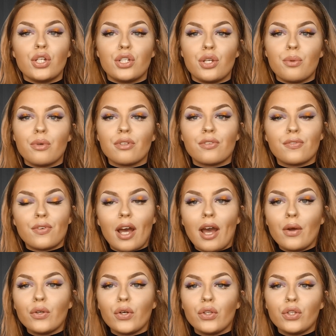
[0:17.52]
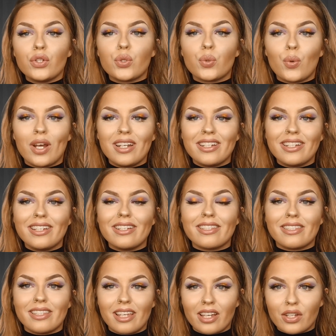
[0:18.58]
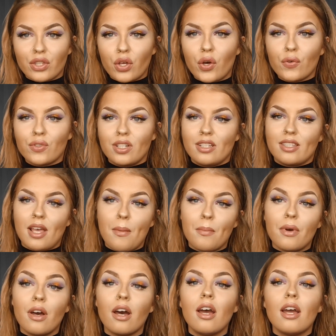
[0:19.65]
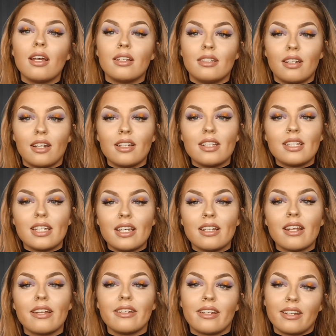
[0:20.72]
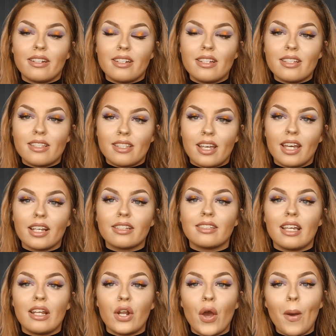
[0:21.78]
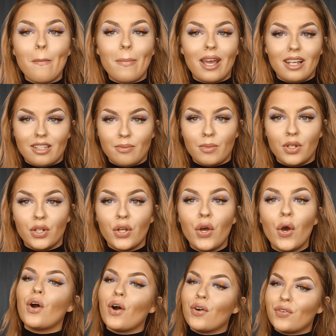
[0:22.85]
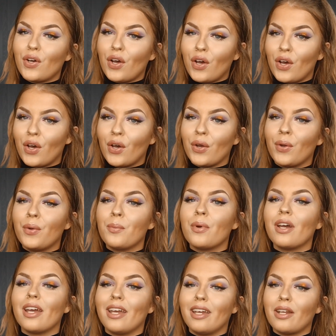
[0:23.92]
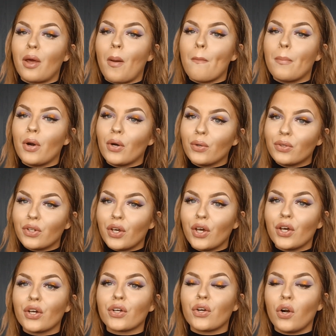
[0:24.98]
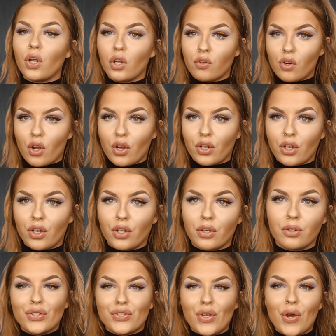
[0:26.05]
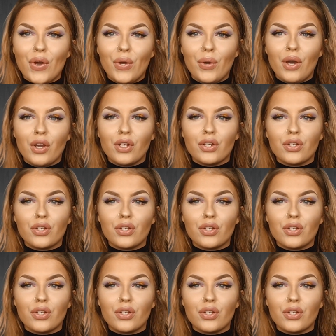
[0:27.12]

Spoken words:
She was found on the 26th of December 1996 in her basement of her home in Boulder, Colorado. So